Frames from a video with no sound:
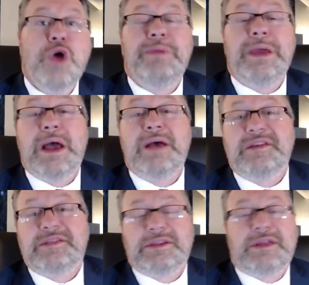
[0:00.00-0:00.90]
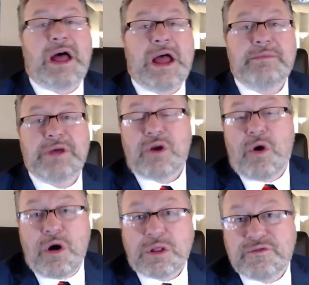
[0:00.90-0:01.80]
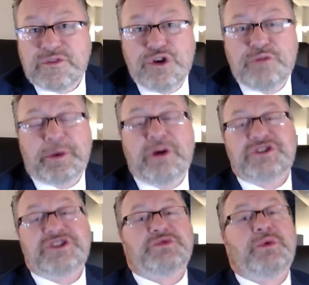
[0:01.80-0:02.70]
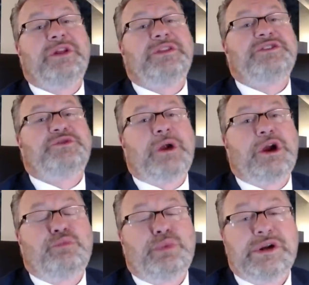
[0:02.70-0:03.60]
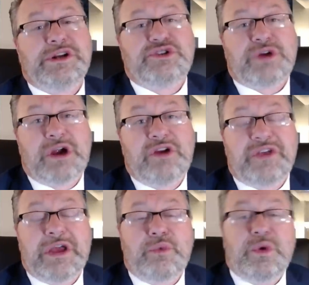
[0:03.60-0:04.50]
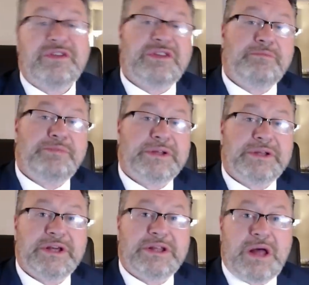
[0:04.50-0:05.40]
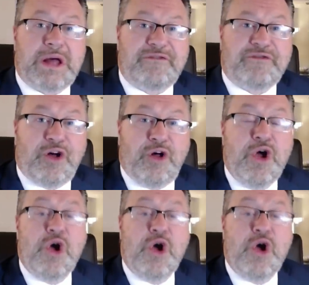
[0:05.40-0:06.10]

Because at the time that all of you purchased one of these rare breed triggers, it was completely lawful.